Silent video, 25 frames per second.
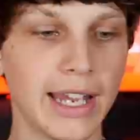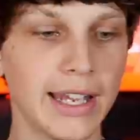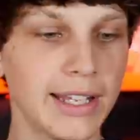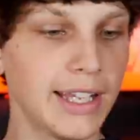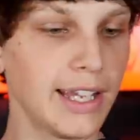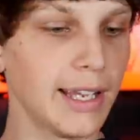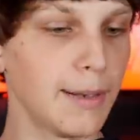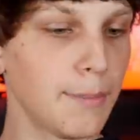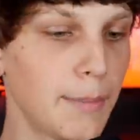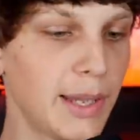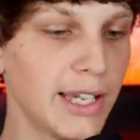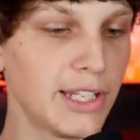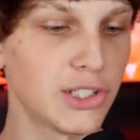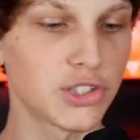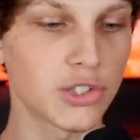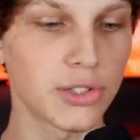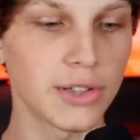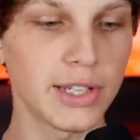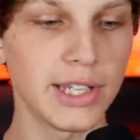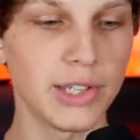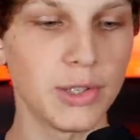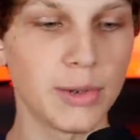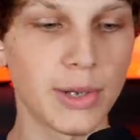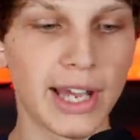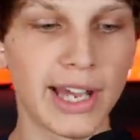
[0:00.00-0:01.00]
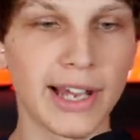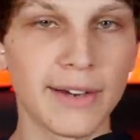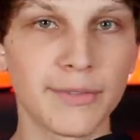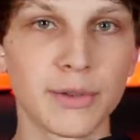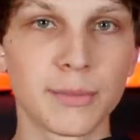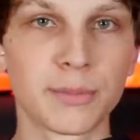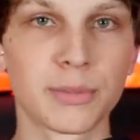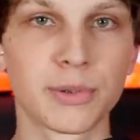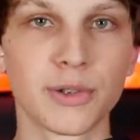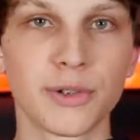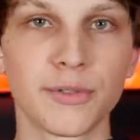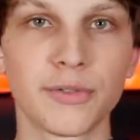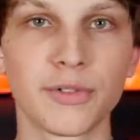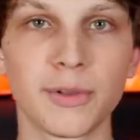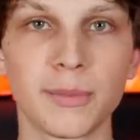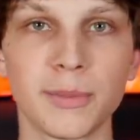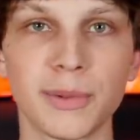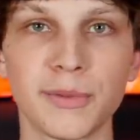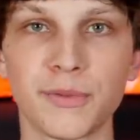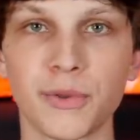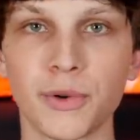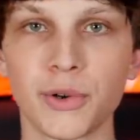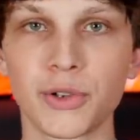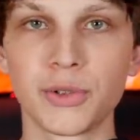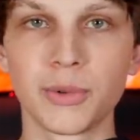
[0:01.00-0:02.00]
And again, make sure that you have approval
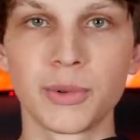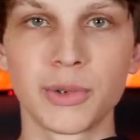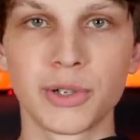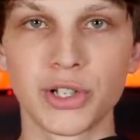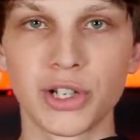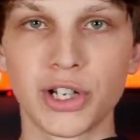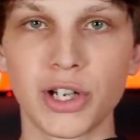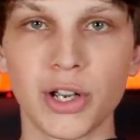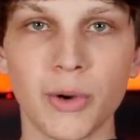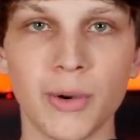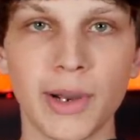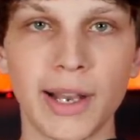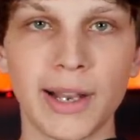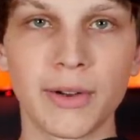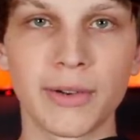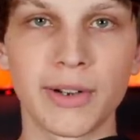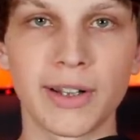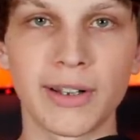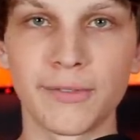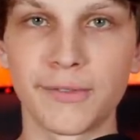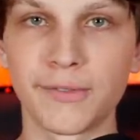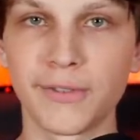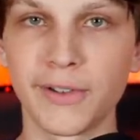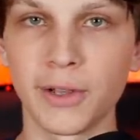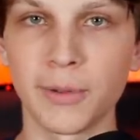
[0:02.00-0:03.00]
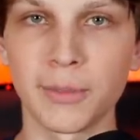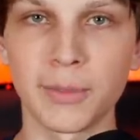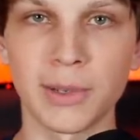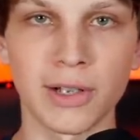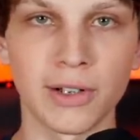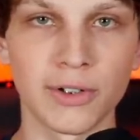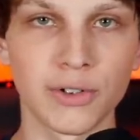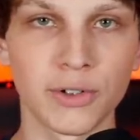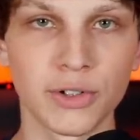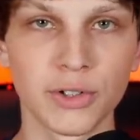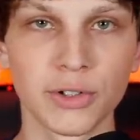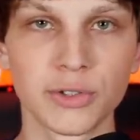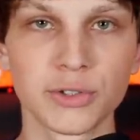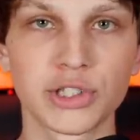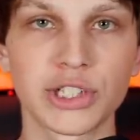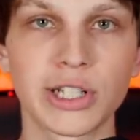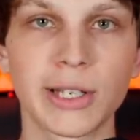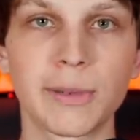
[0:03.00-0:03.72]
before you were to go out and film on cruise